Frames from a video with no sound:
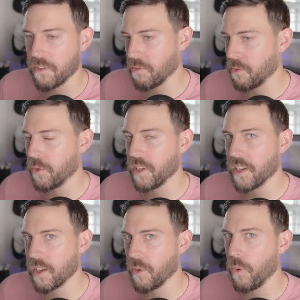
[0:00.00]
to 40
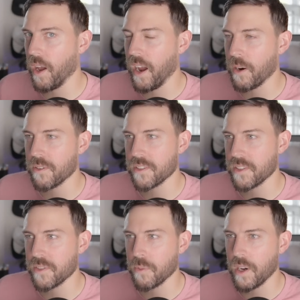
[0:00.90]
gigawatt hours
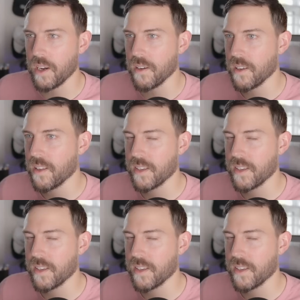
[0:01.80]
as well.